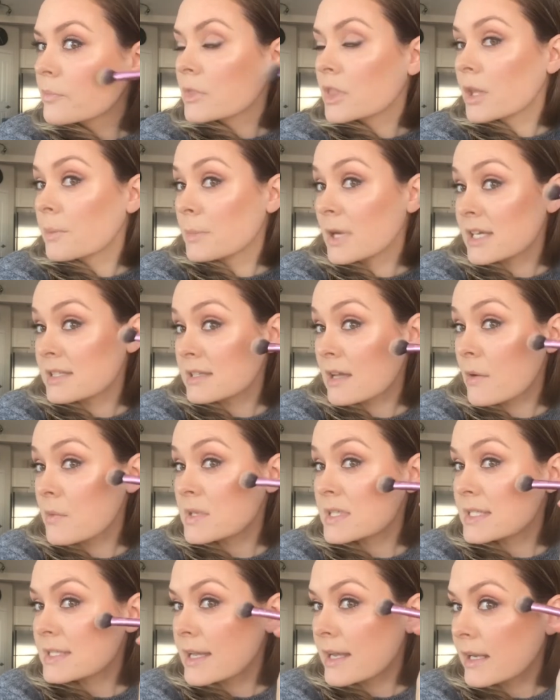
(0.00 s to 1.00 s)
As I was
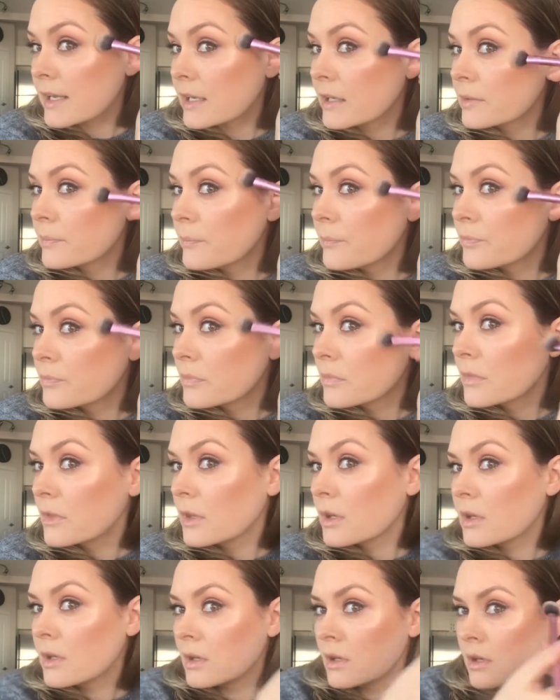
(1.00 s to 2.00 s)
saying,
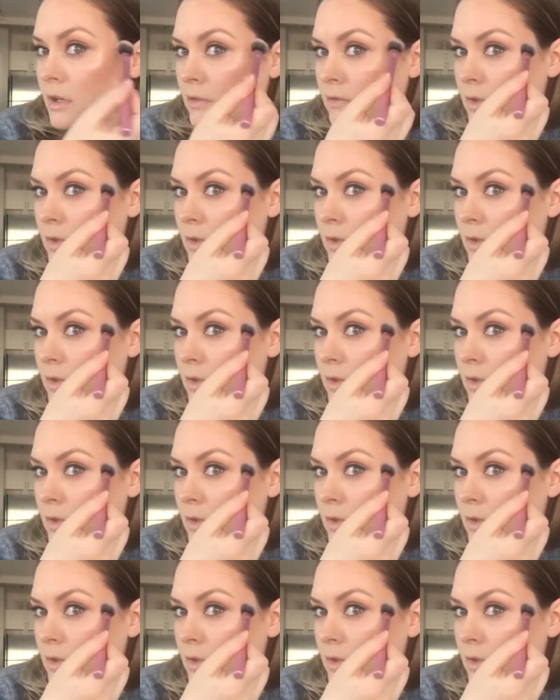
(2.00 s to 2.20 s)
if